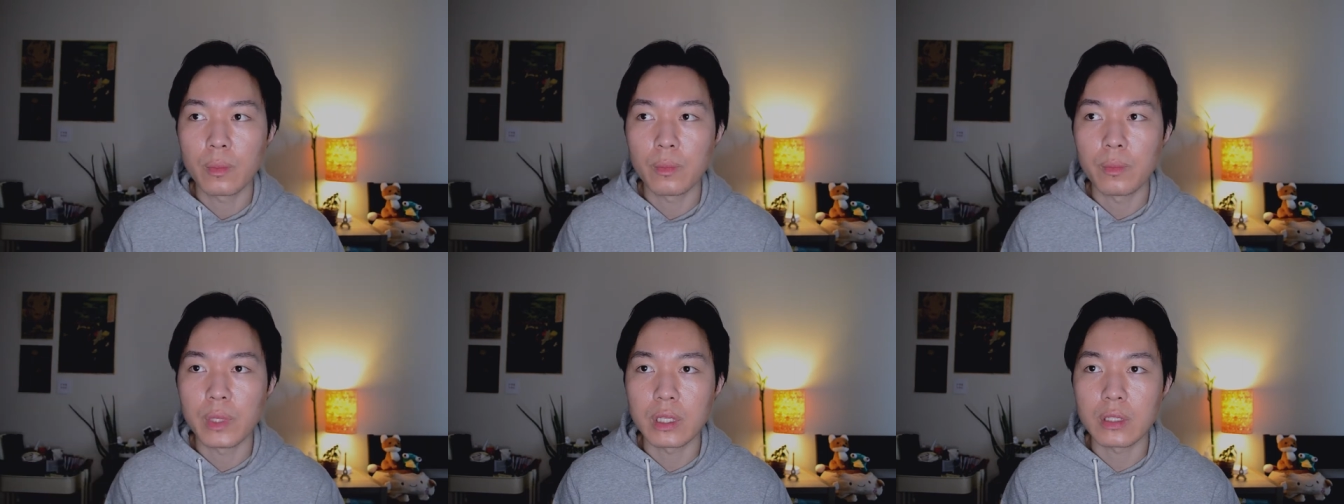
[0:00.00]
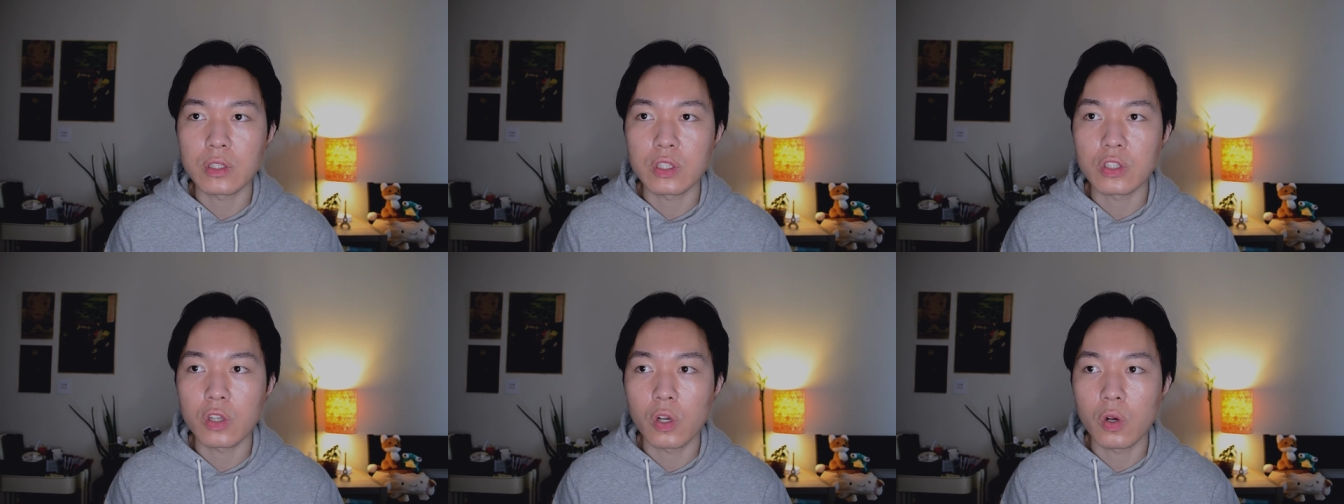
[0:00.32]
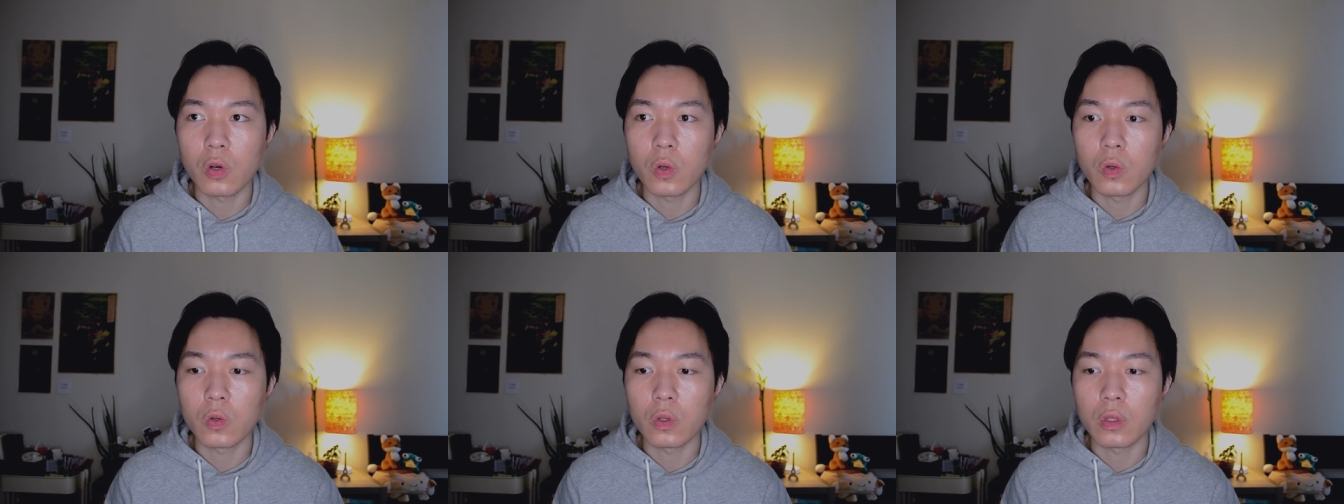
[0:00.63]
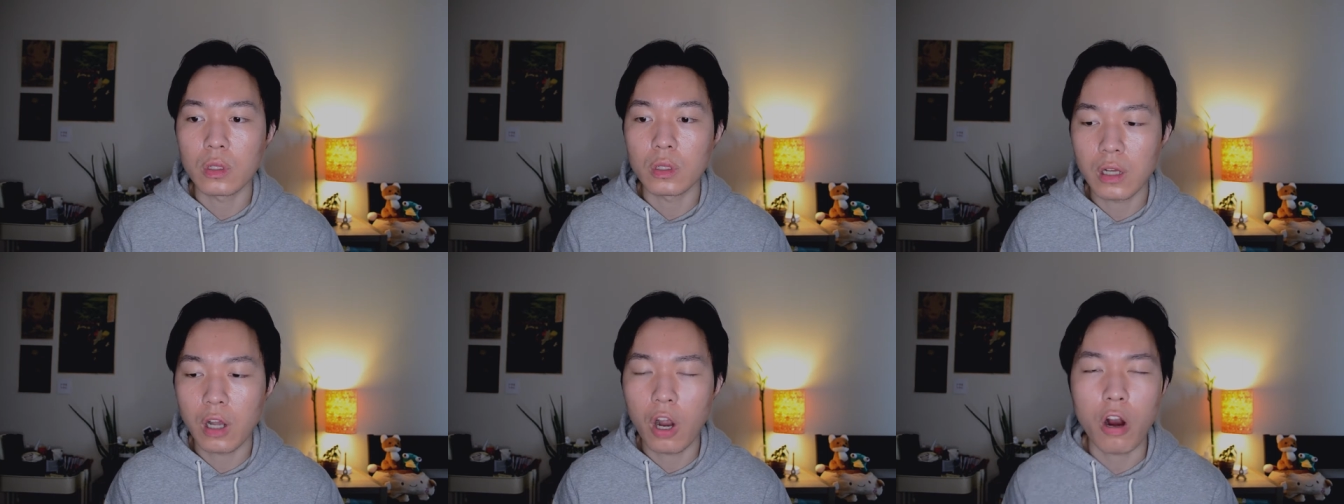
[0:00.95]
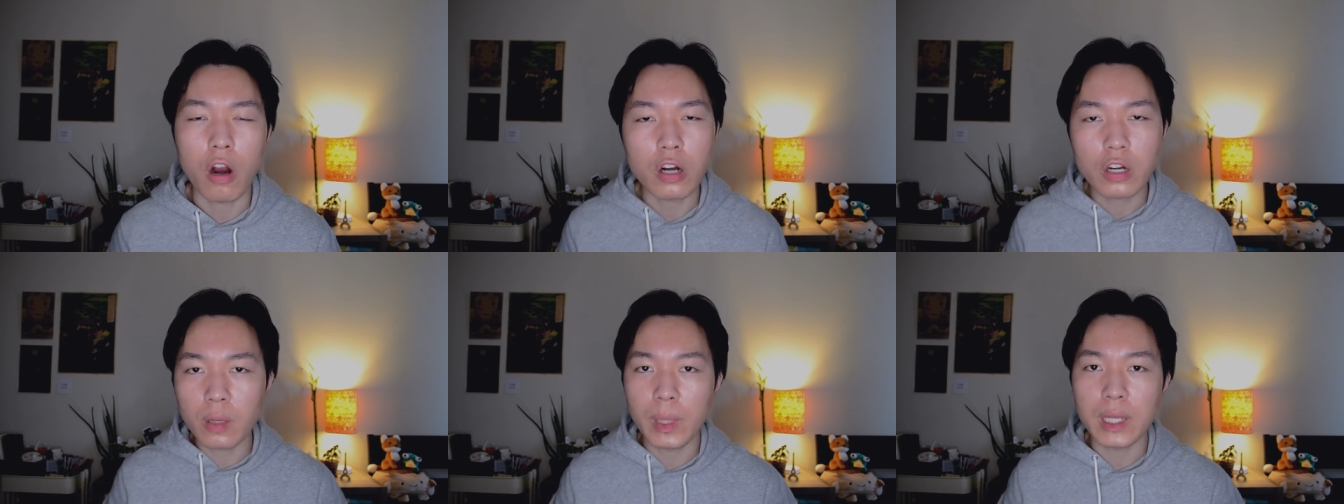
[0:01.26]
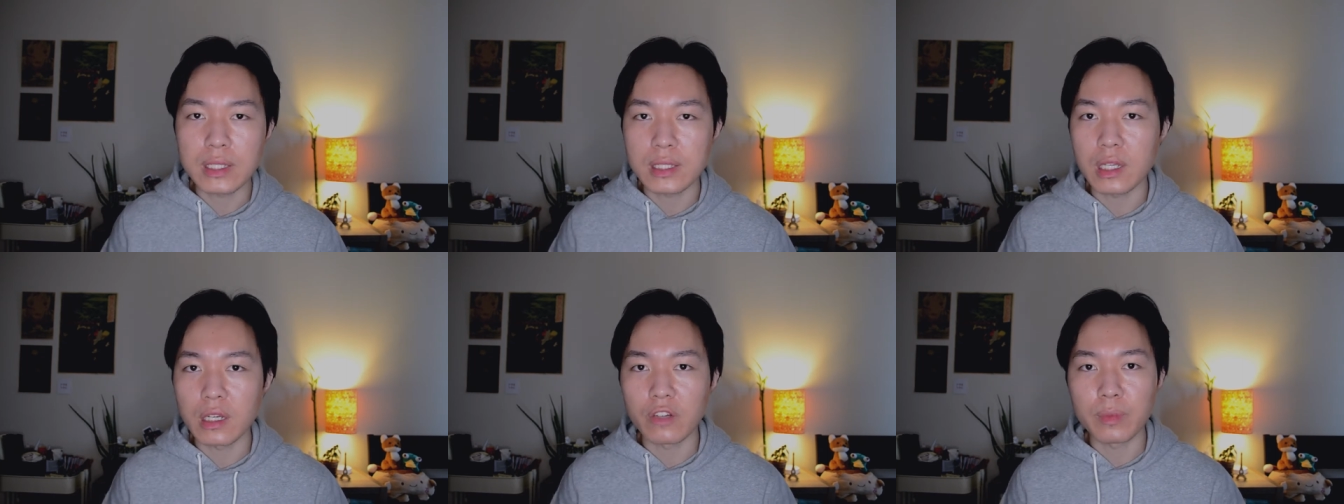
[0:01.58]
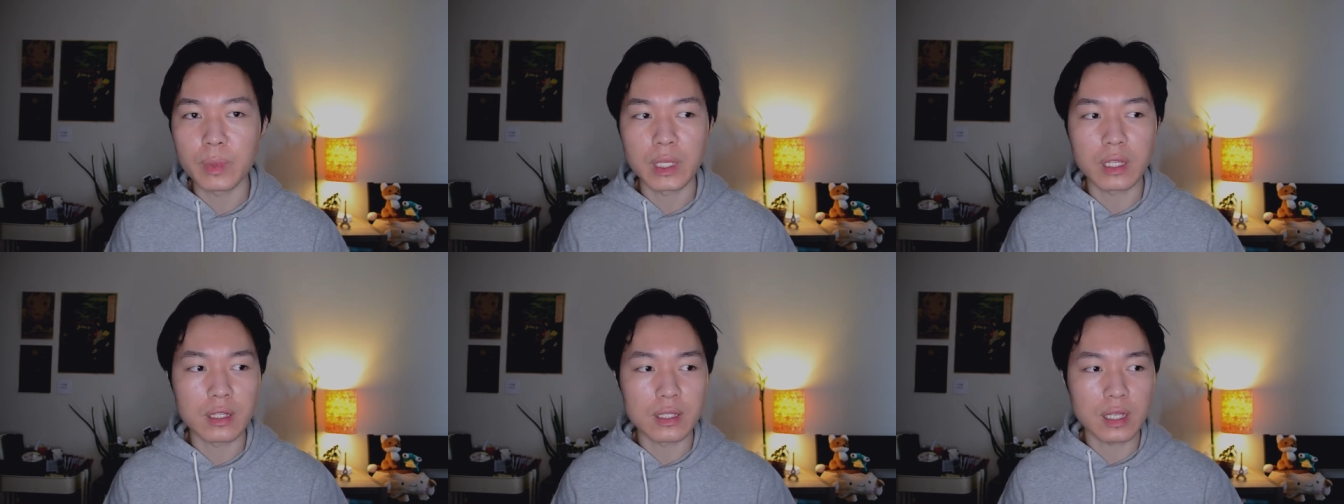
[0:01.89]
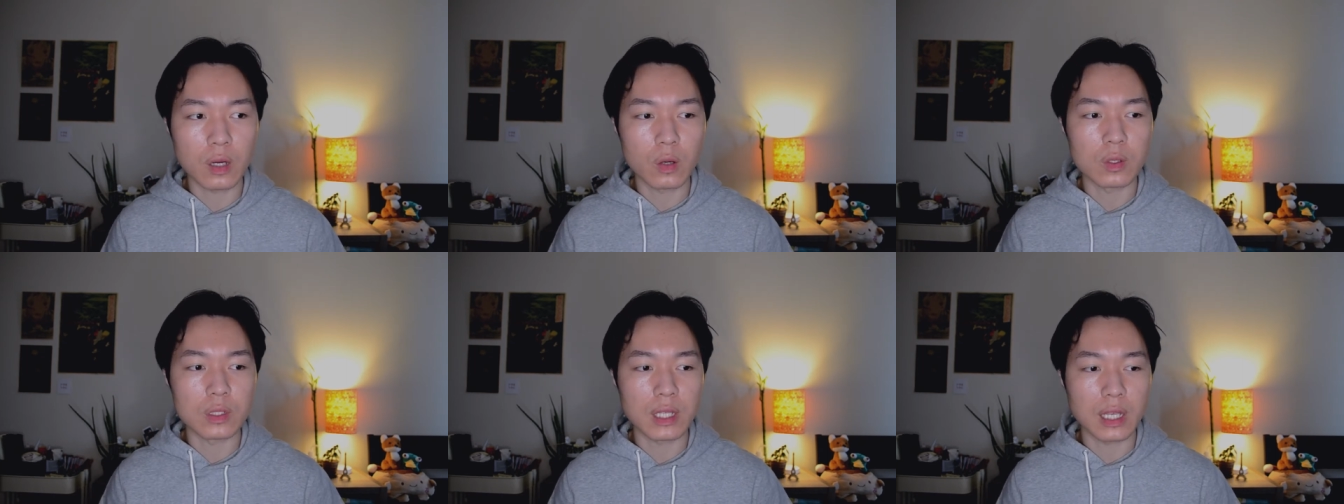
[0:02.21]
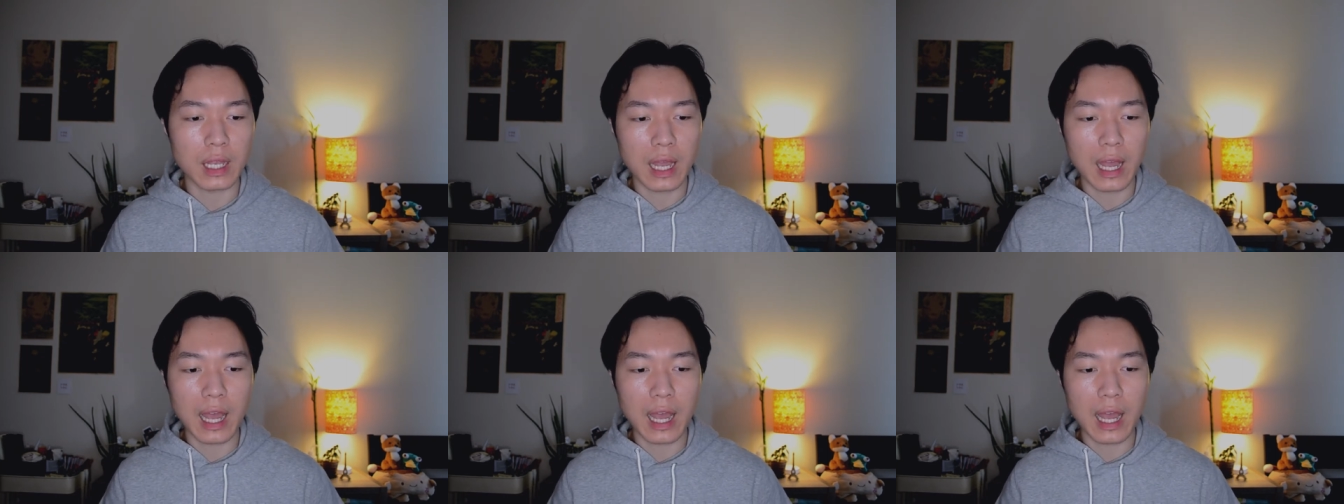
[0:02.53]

being so hard on myself because I was like,